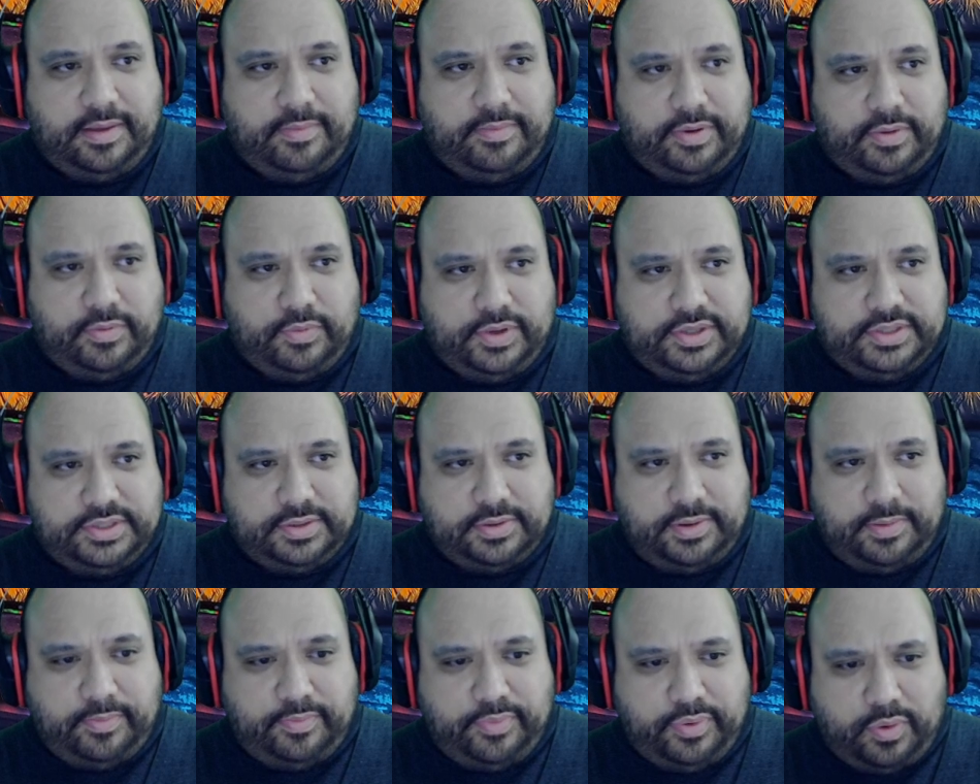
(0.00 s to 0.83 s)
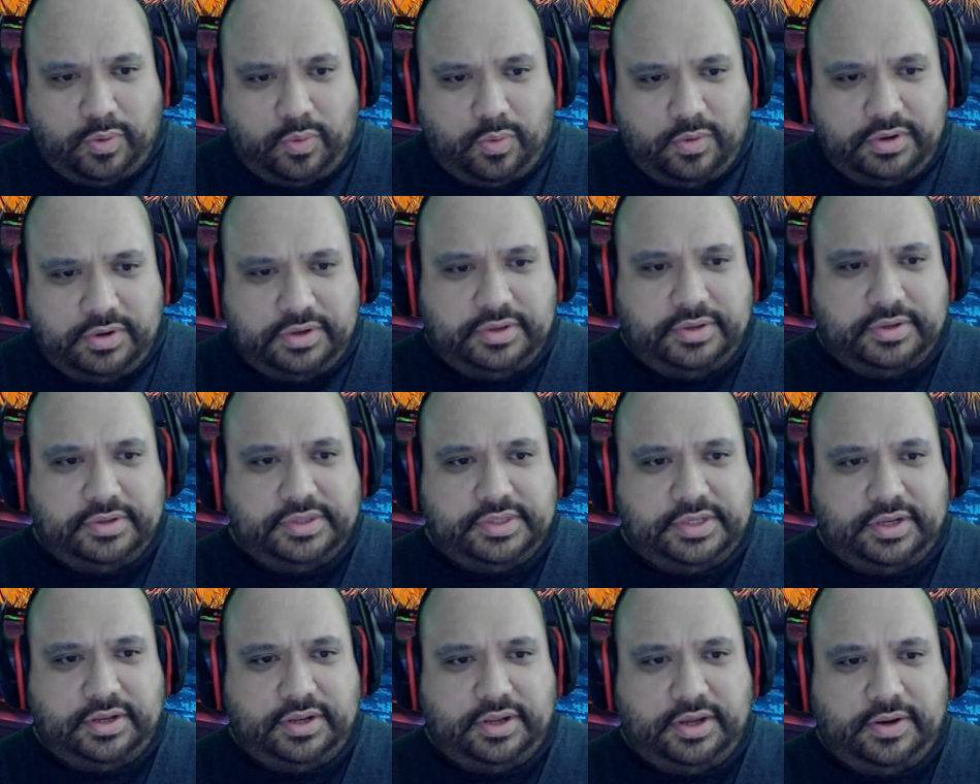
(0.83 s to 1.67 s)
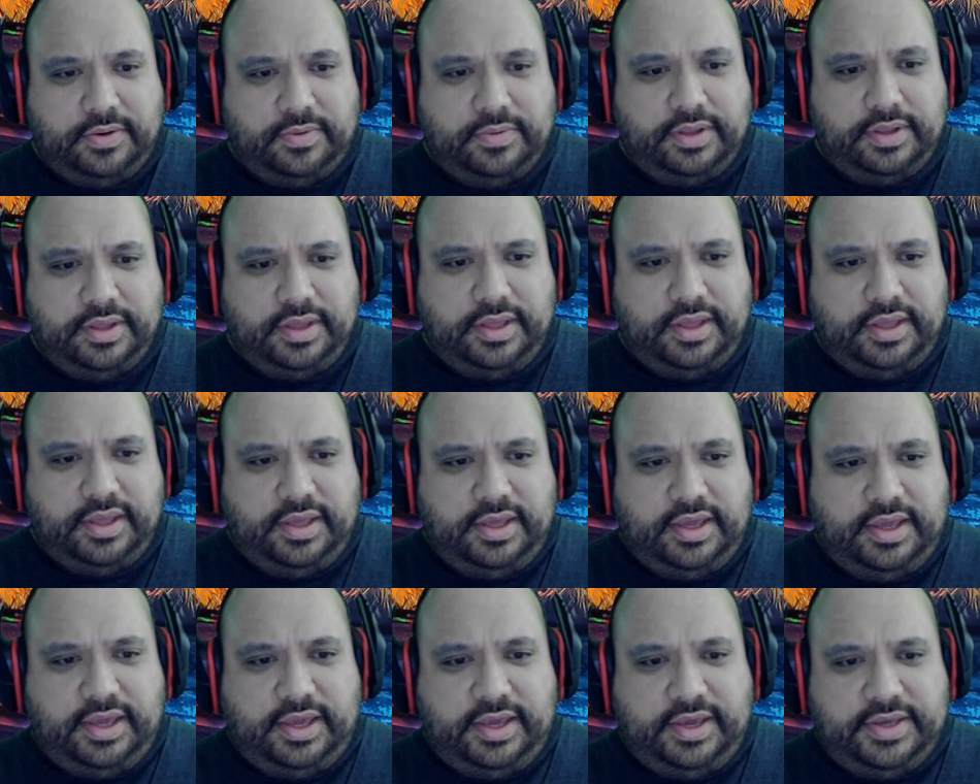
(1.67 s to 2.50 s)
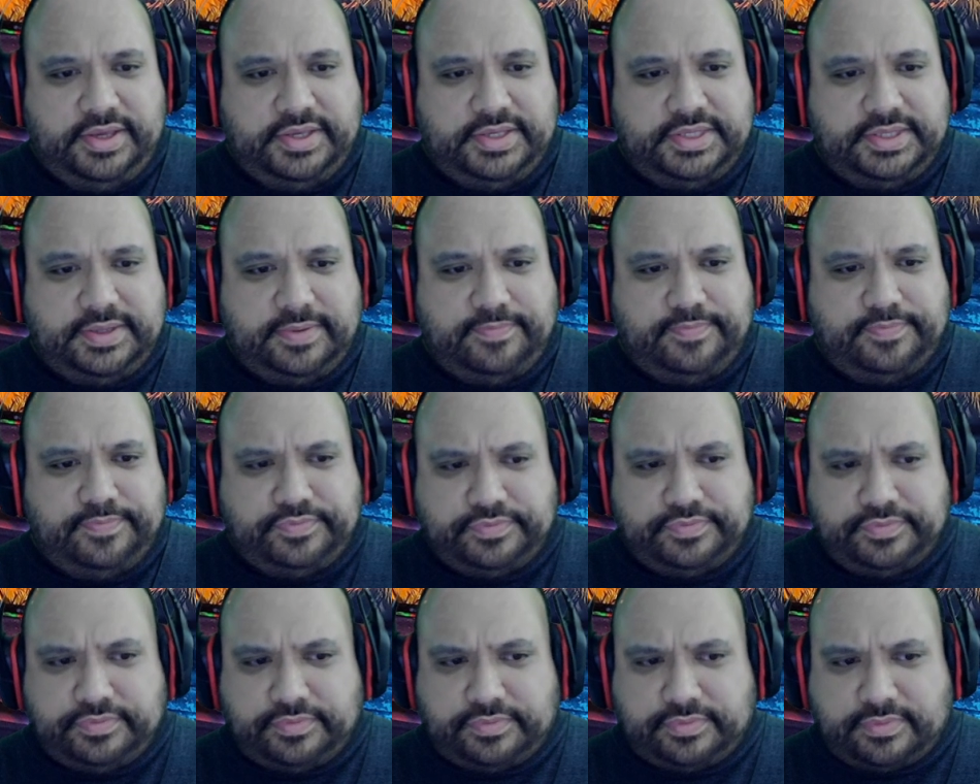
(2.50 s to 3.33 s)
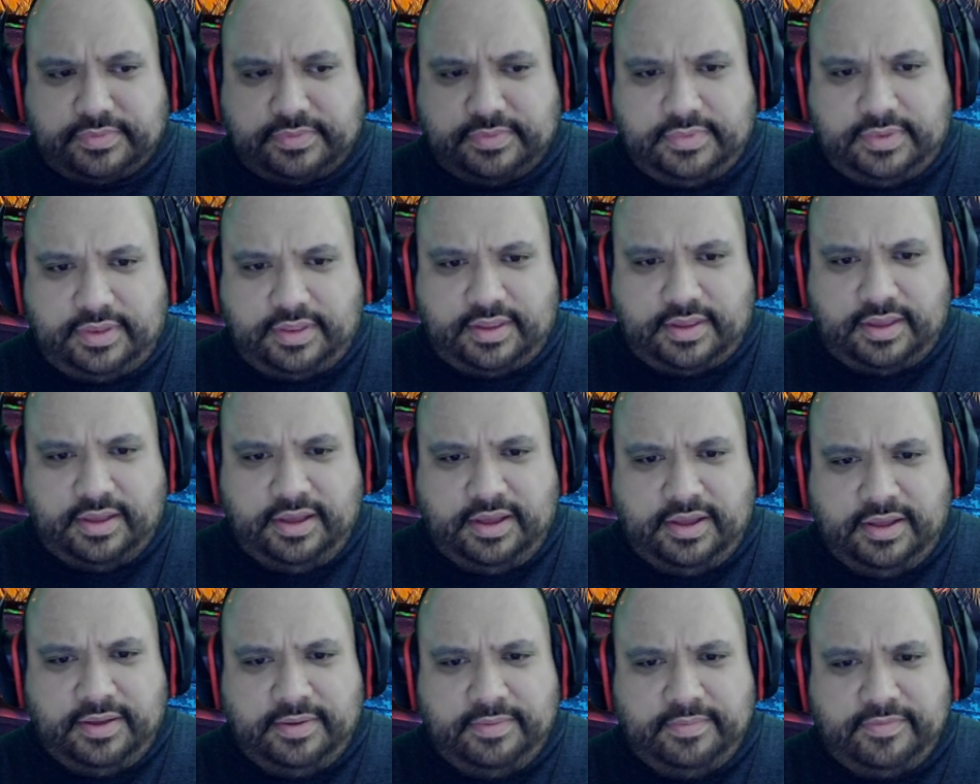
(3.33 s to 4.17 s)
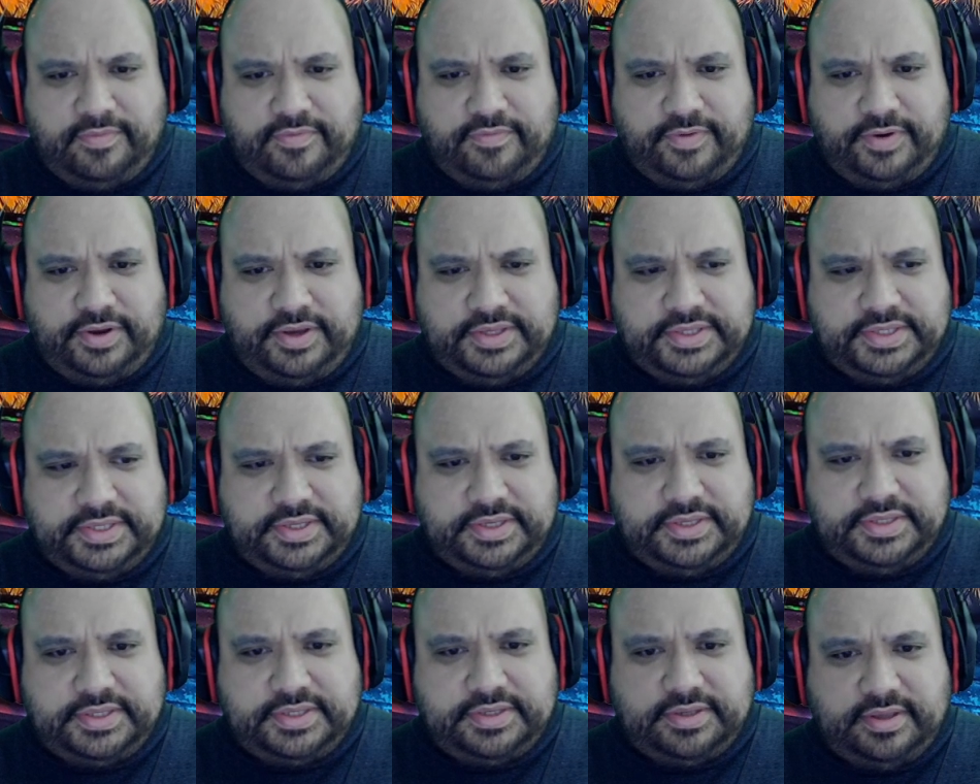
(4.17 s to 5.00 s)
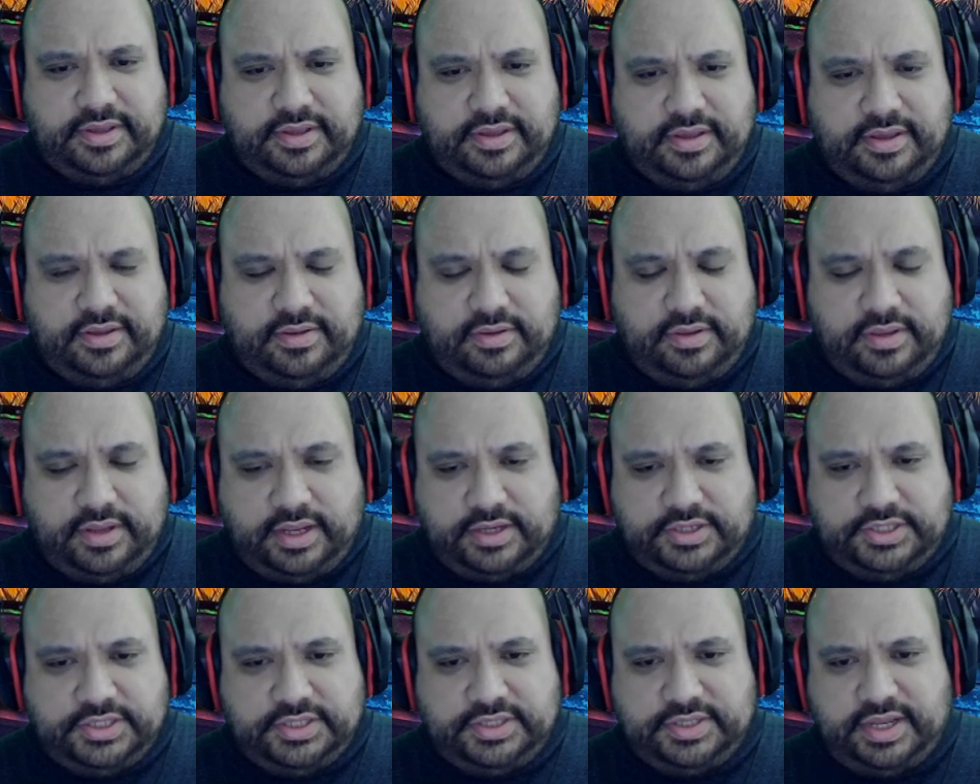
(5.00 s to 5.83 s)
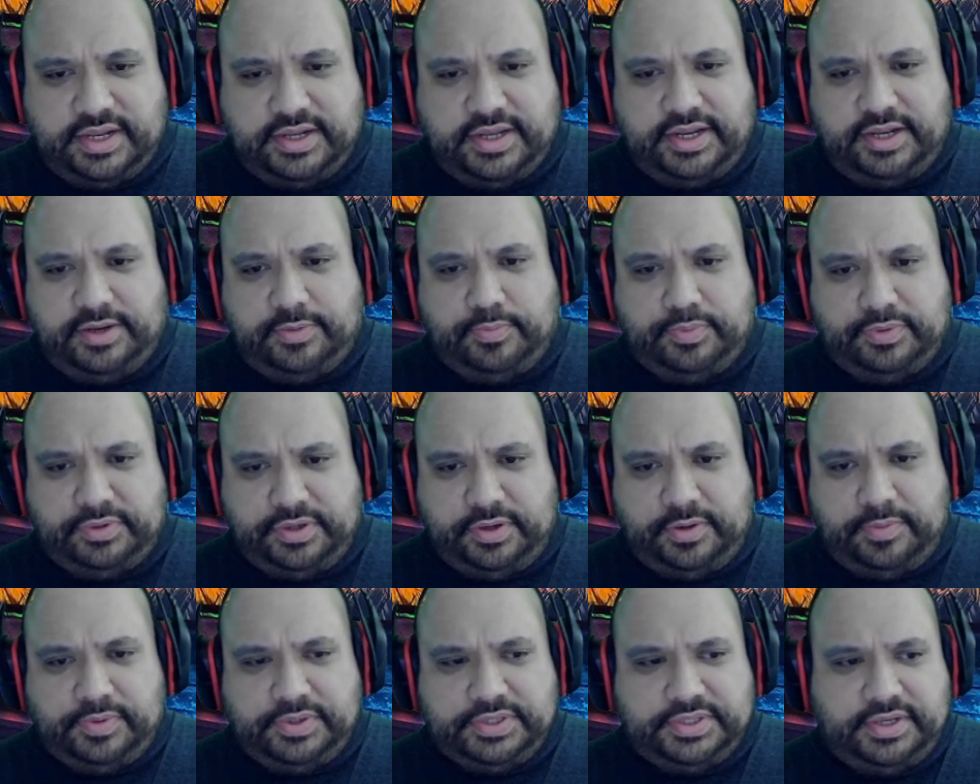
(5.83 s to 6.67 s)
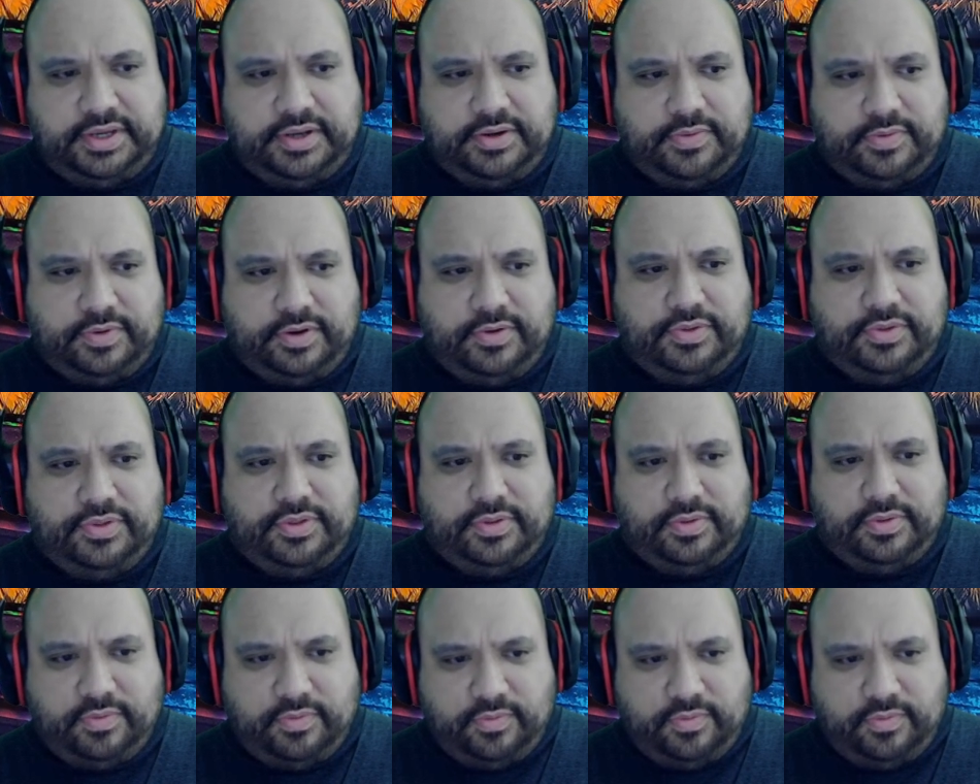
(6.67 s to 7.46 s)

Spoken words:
But what's important to note is, for instance, not just that 92% growth